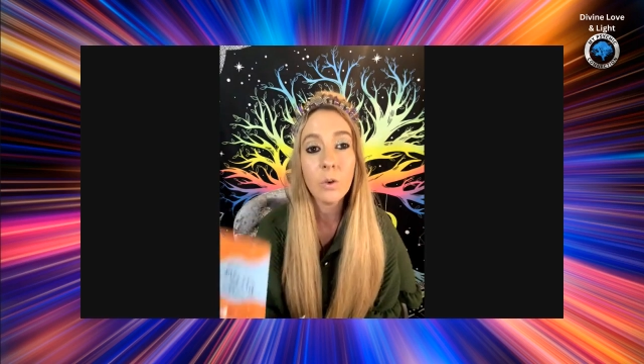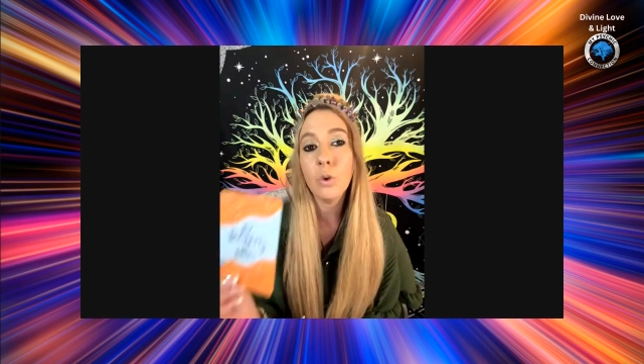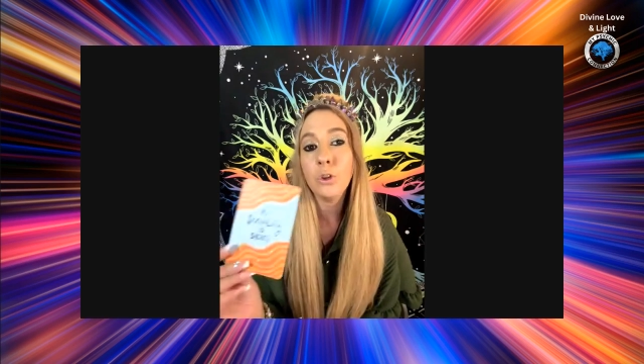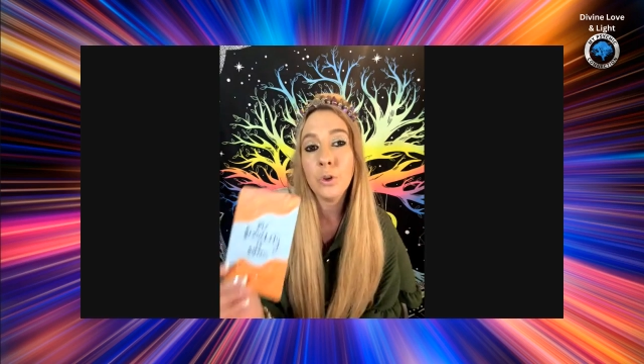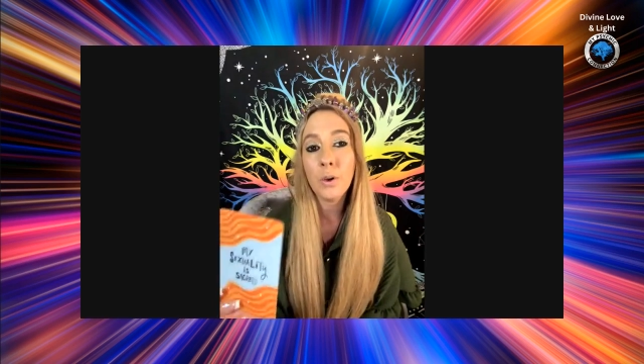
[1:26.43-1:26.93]

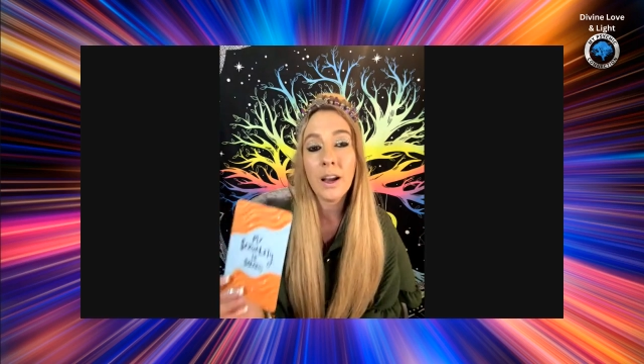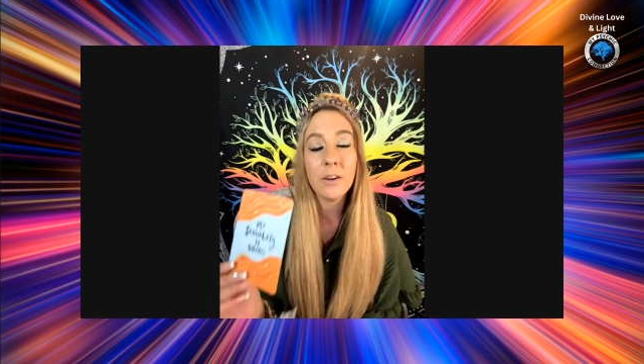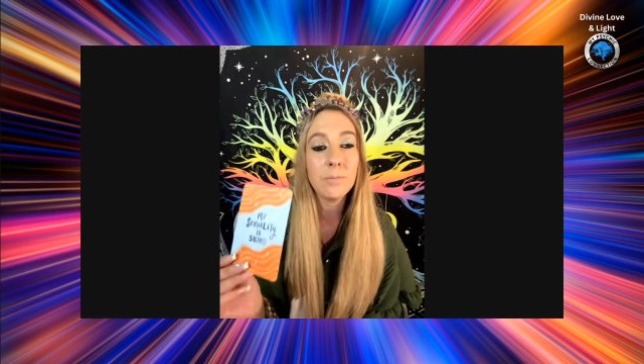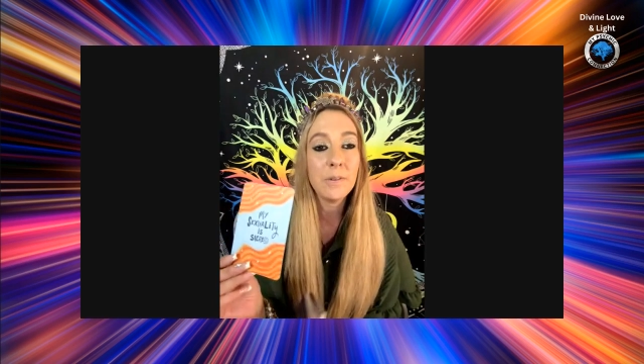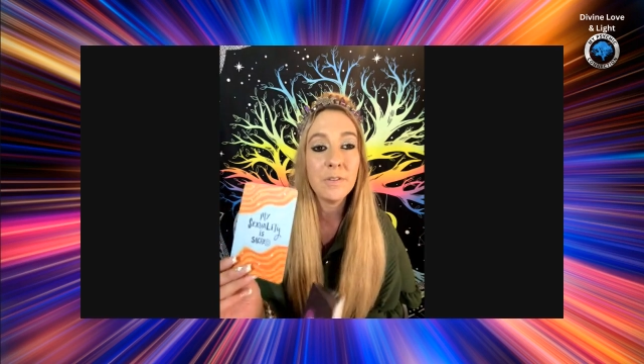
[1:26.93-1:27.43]
or you
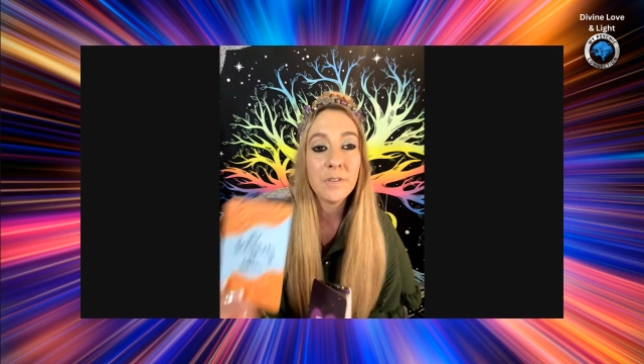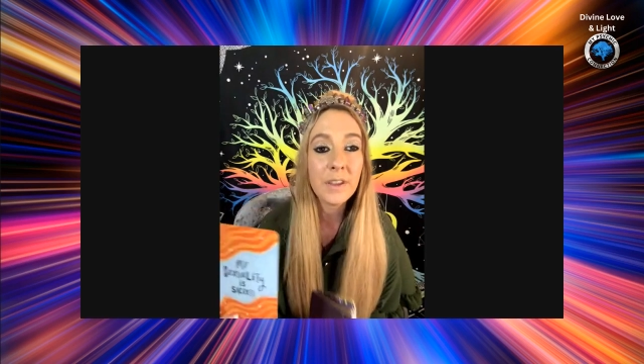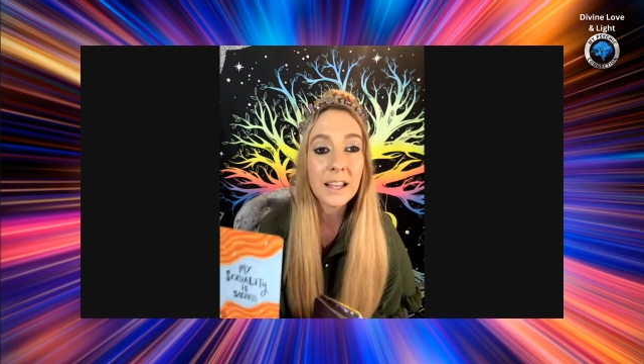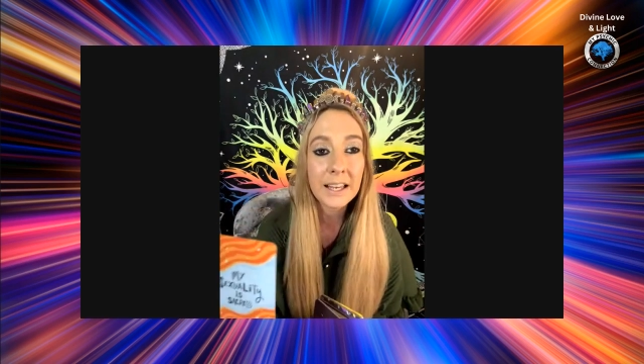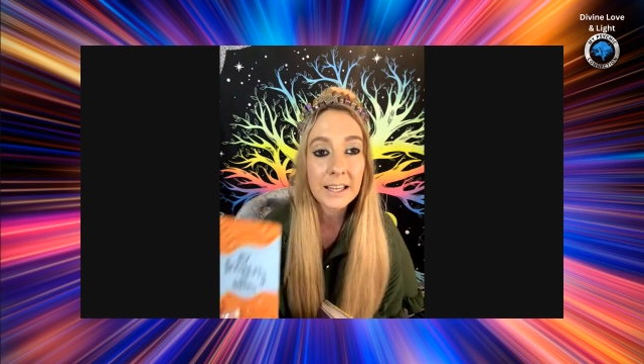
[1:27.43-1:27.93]
have been
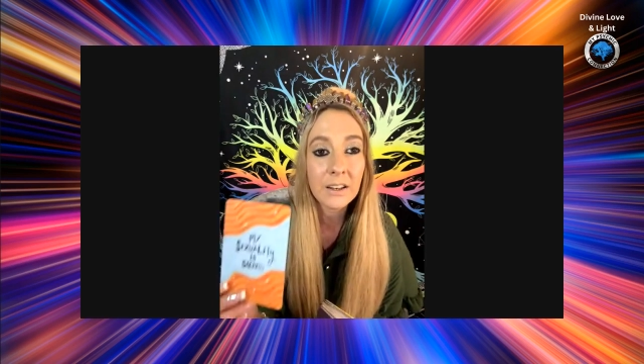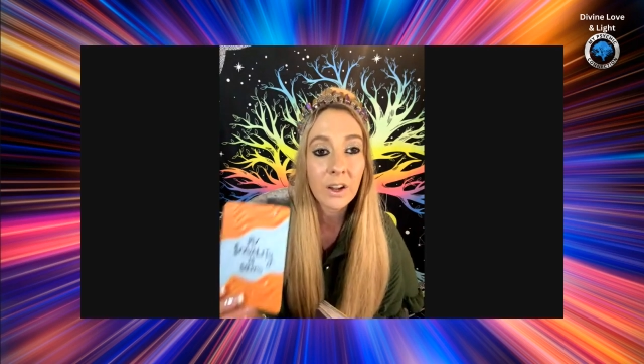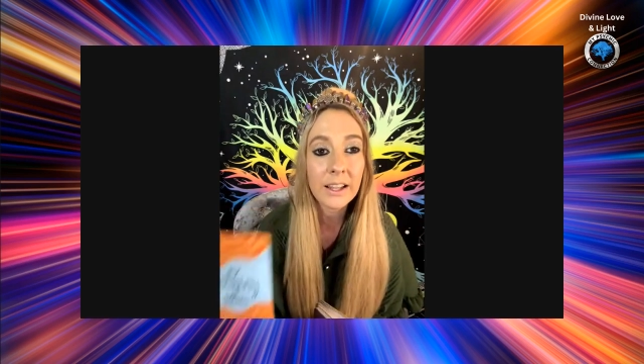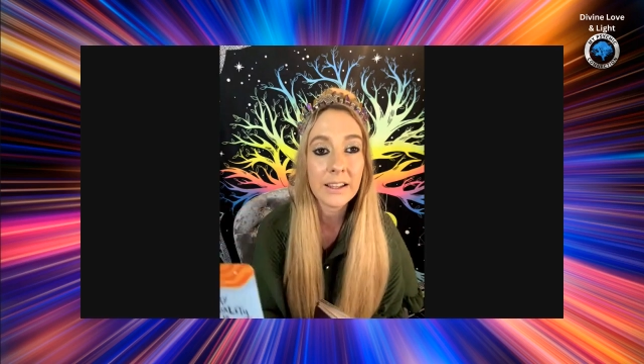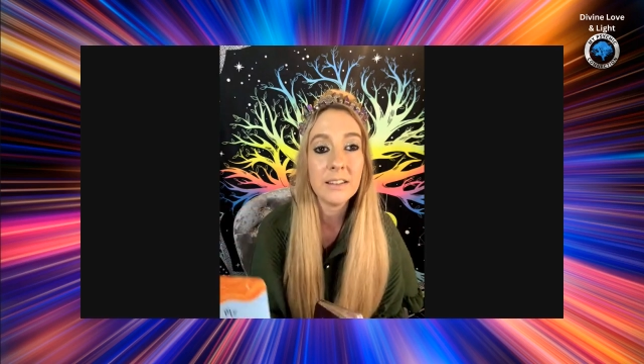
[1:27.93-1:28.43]
feeling
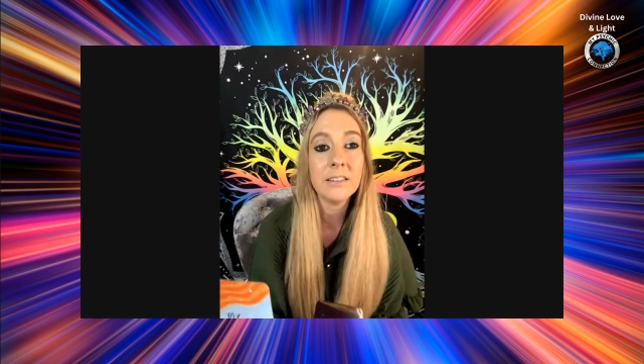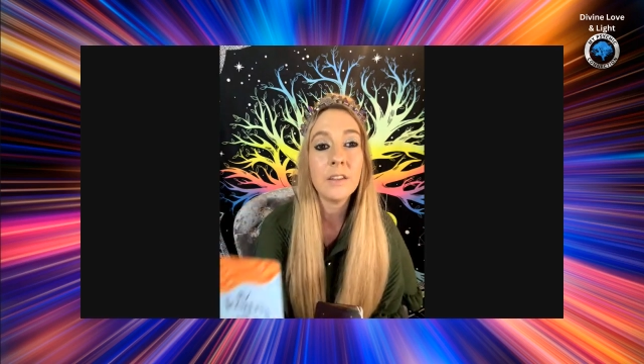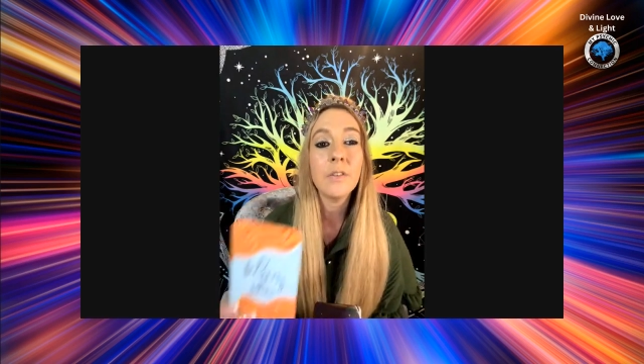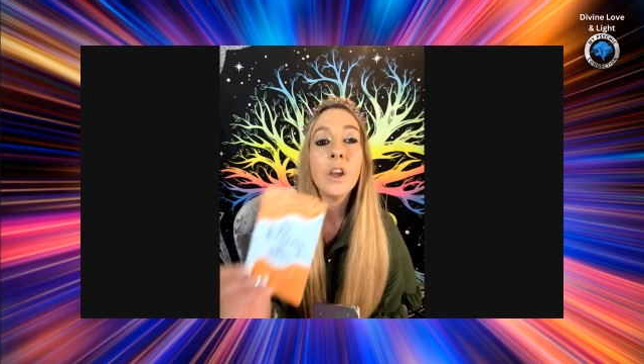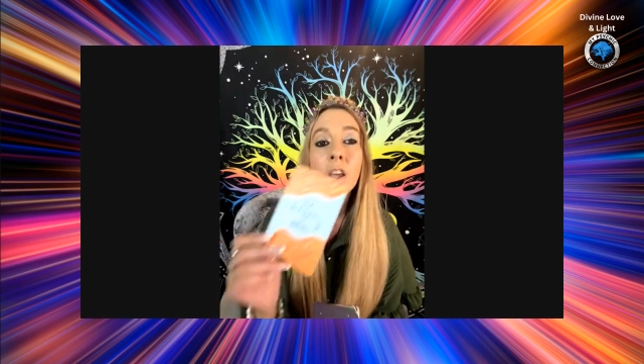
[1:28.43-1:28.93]
like as if